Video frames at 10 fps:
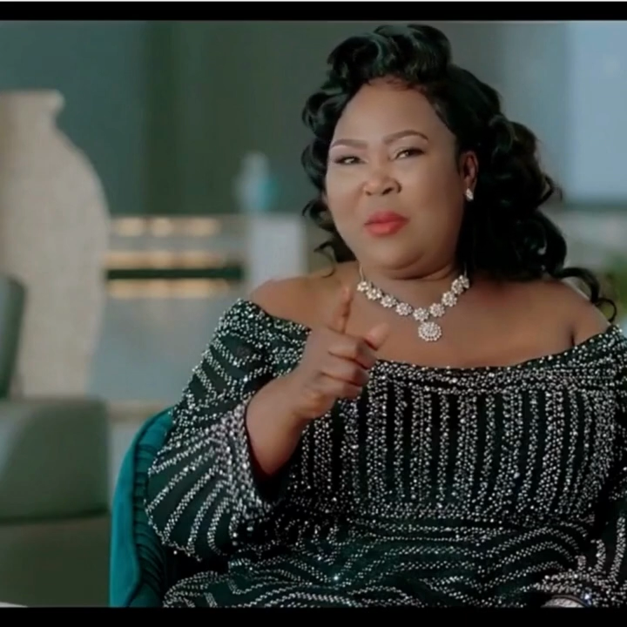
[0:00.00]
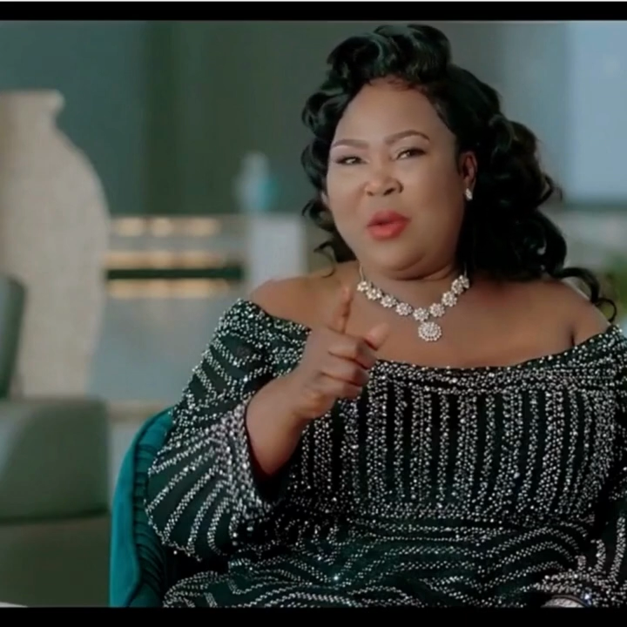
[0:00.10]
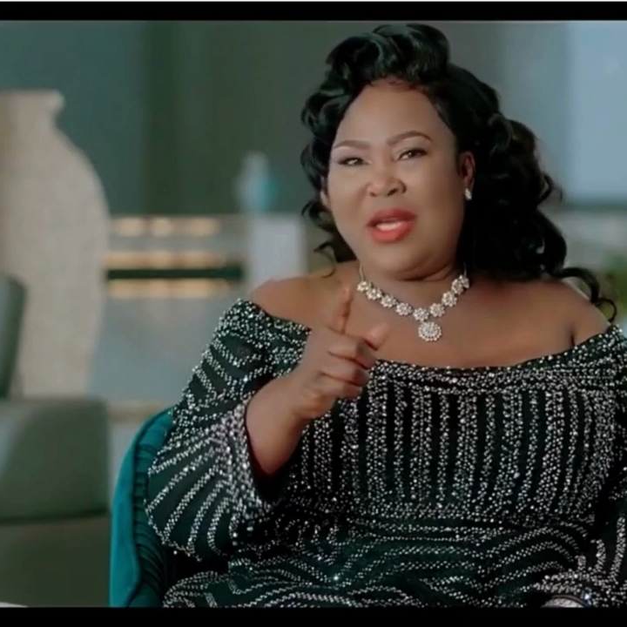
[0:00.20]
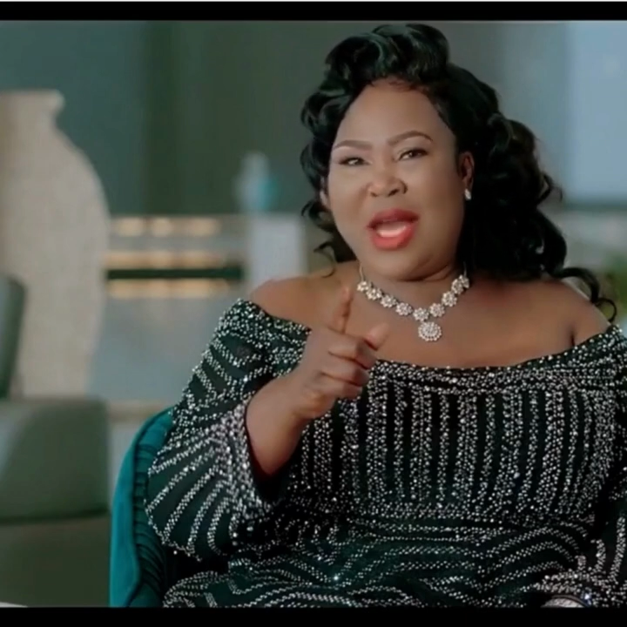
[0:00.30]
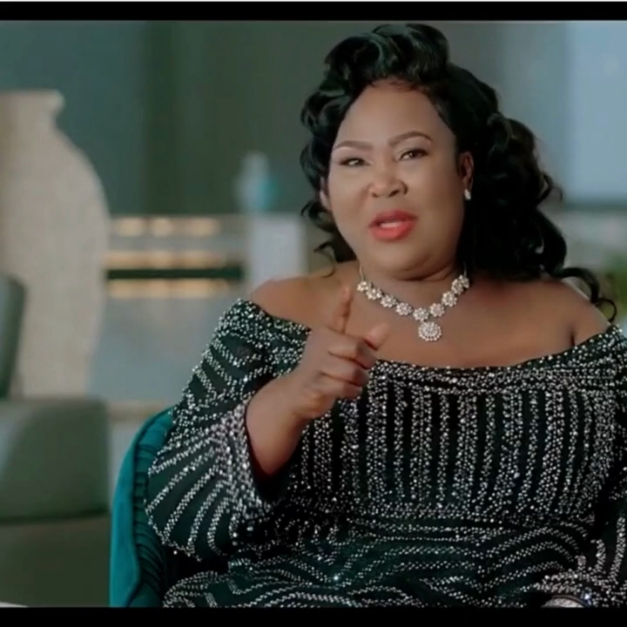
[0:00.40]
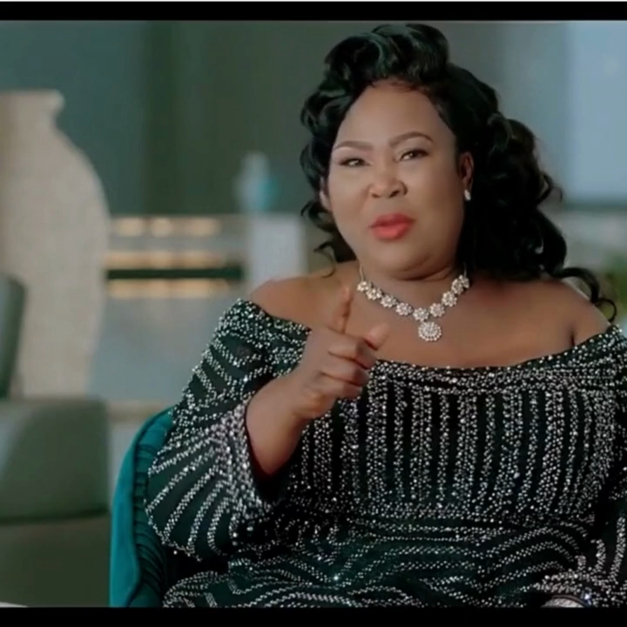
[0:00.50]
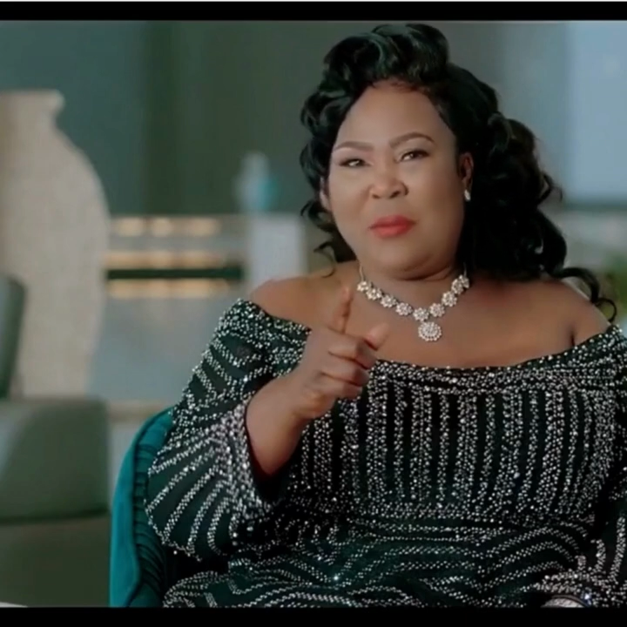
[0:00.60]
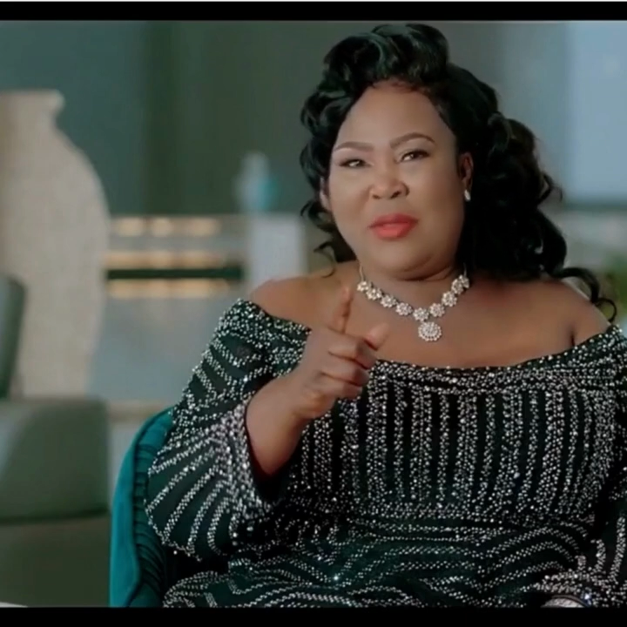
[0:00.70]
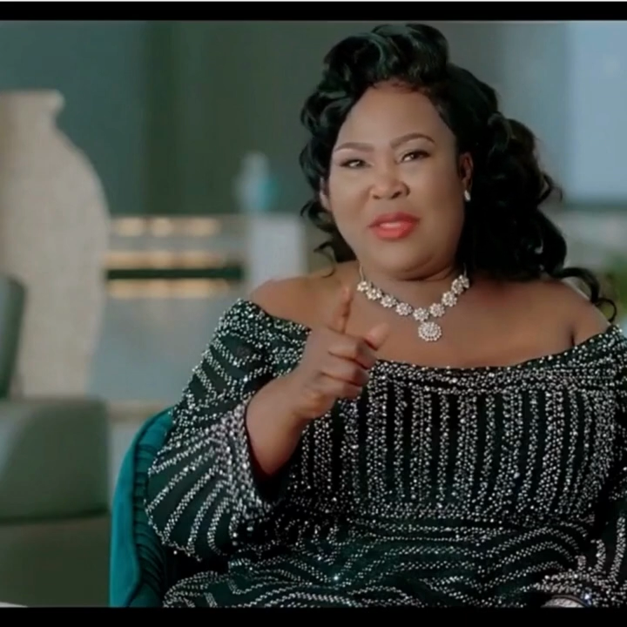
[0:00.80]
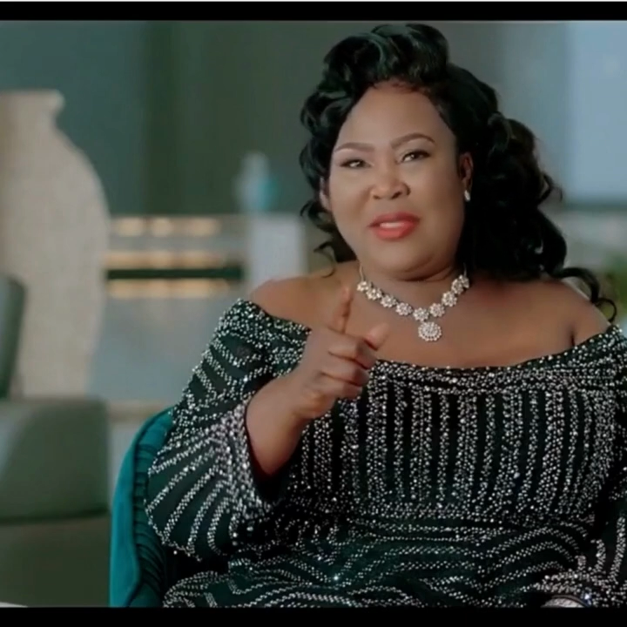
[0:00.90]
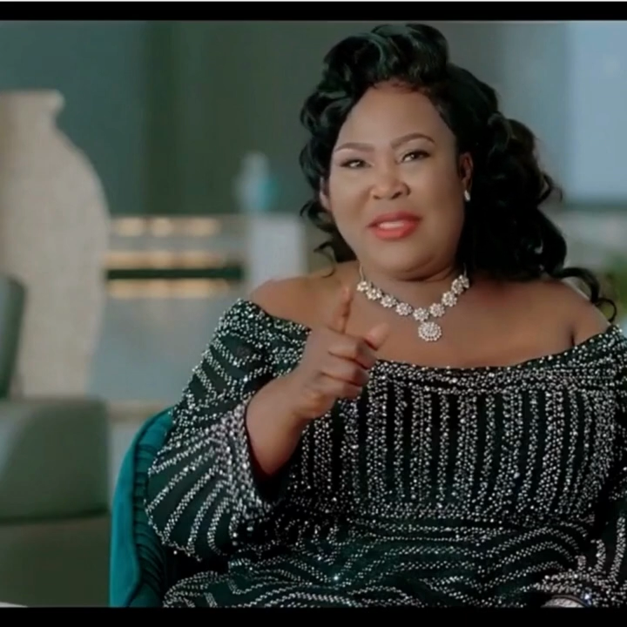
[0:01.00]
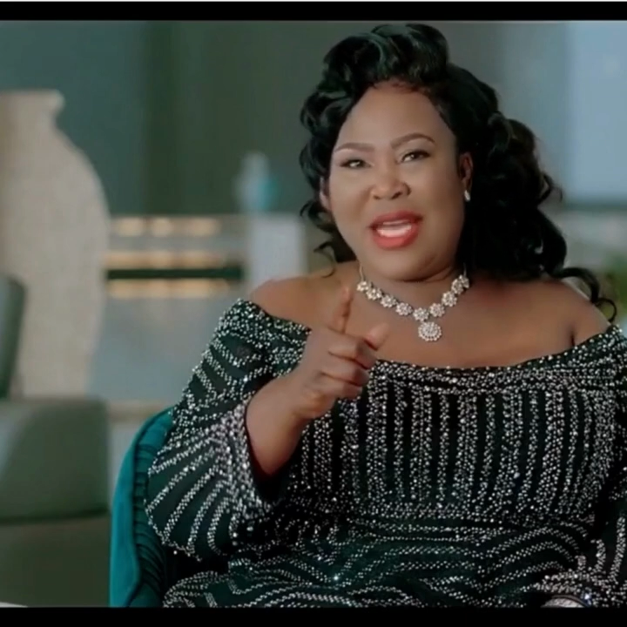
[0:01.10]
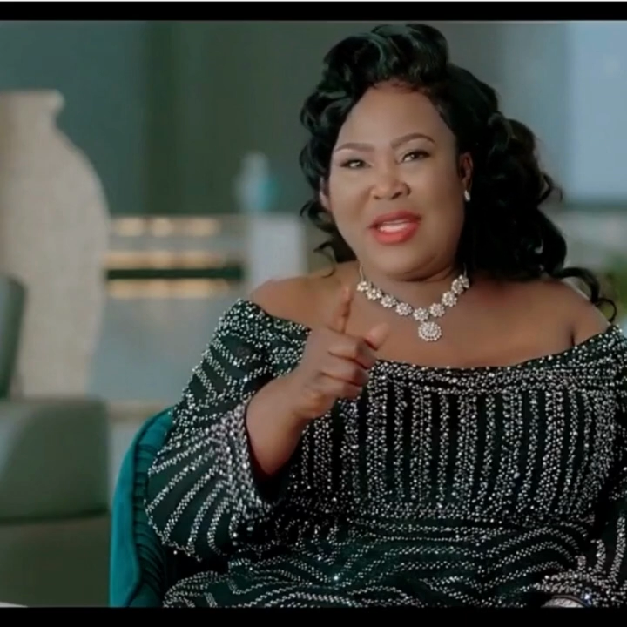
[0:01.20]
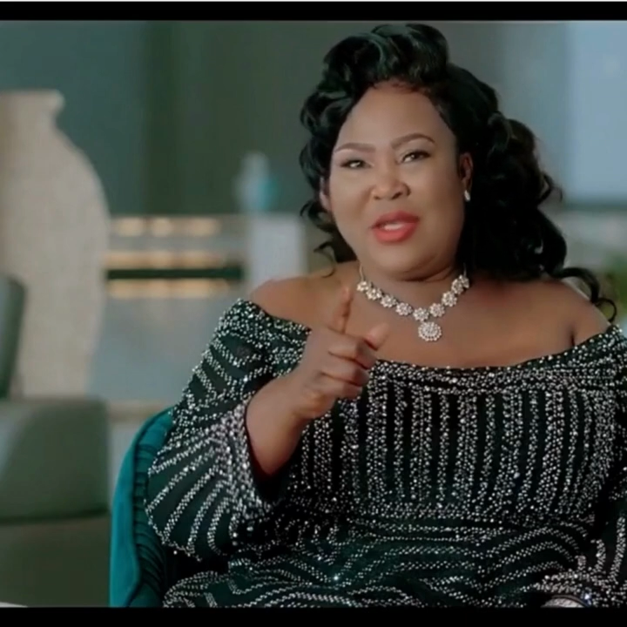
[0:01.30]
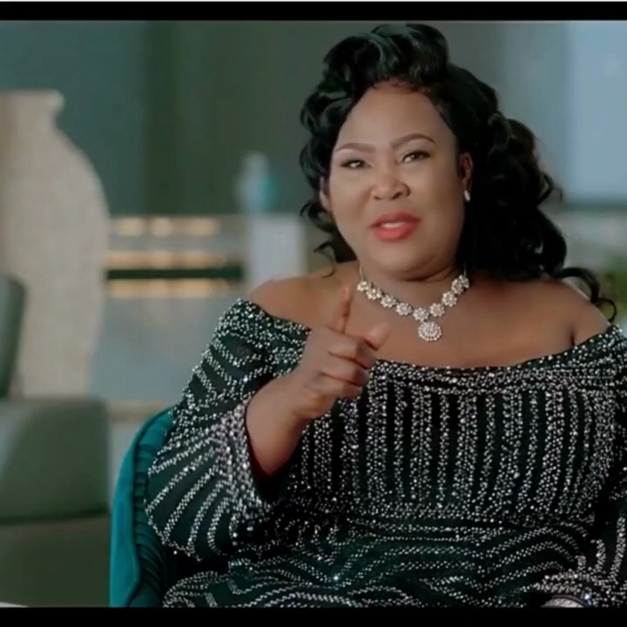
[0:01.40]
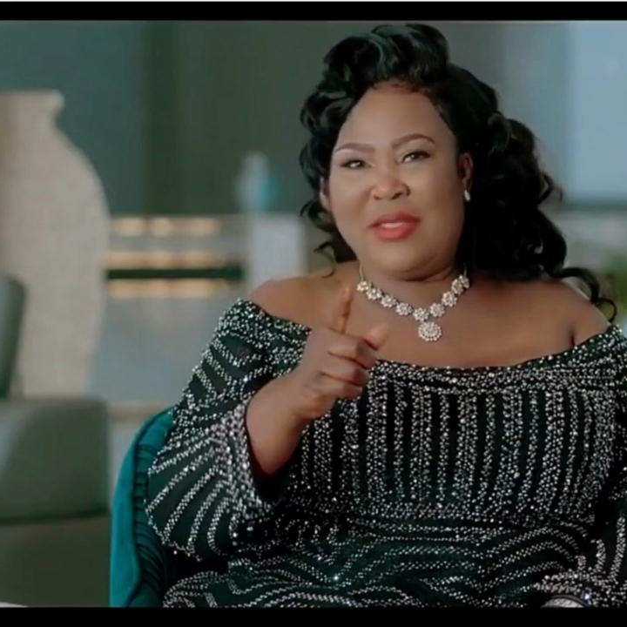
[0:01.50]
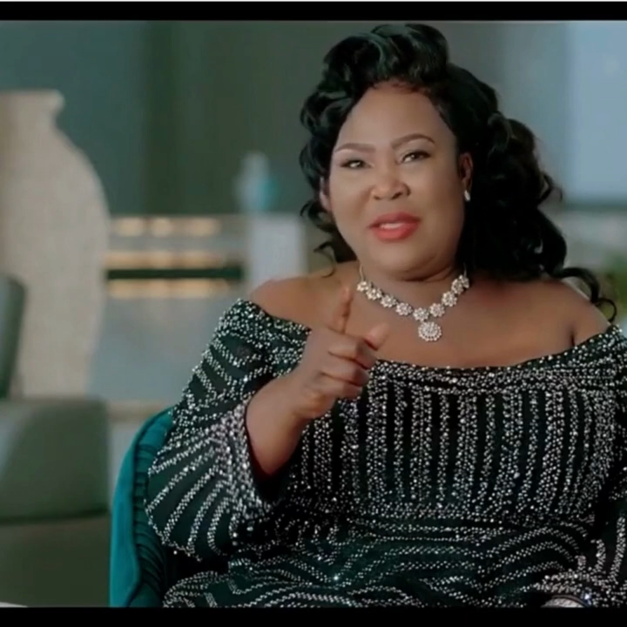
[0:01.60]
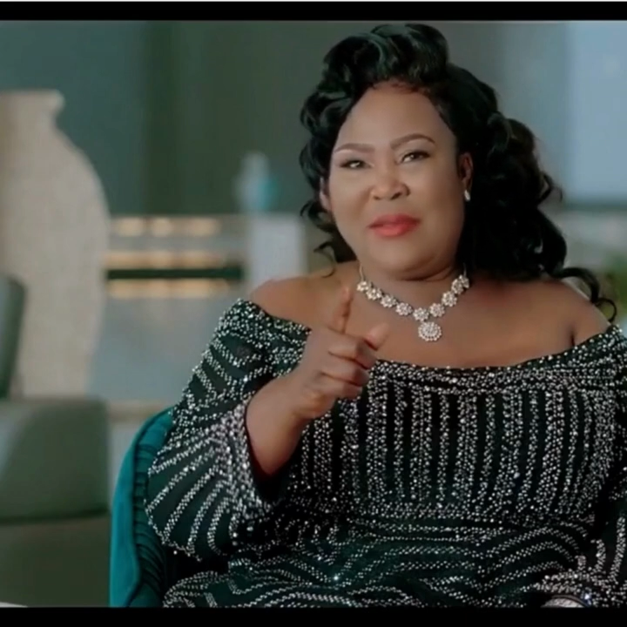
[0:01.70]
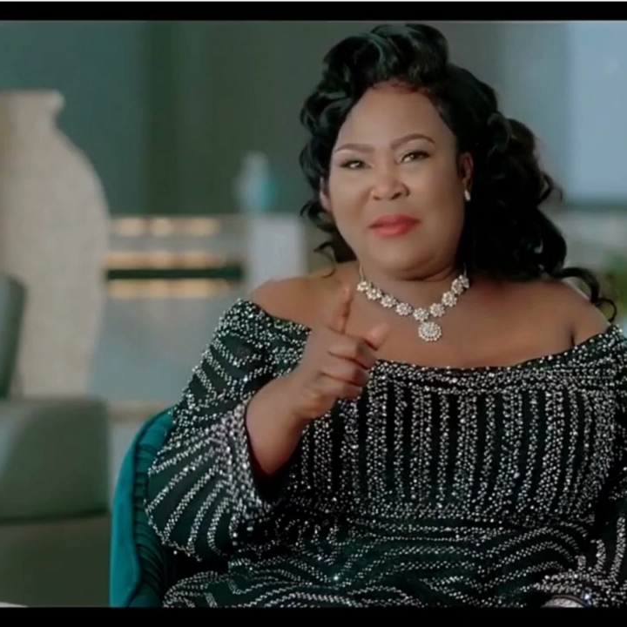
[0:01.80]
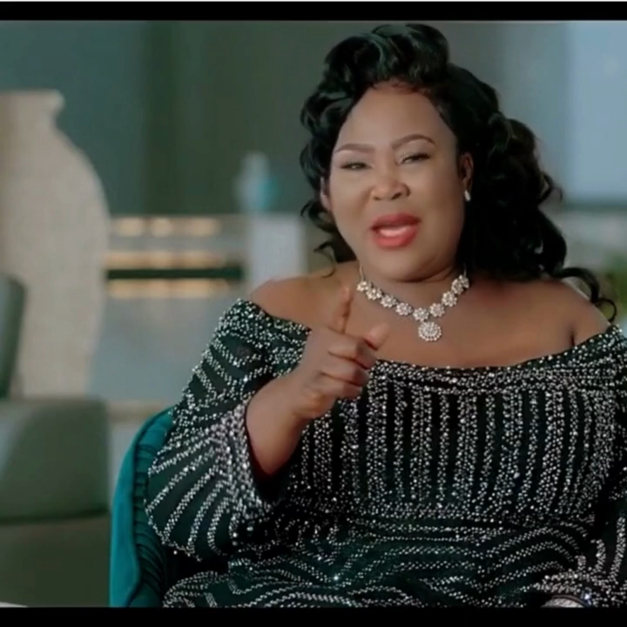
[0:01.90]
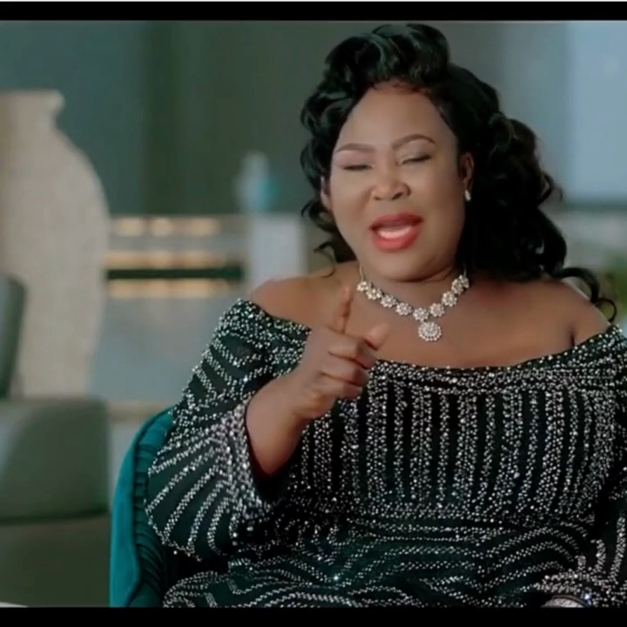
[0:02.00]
with 100% accuracy,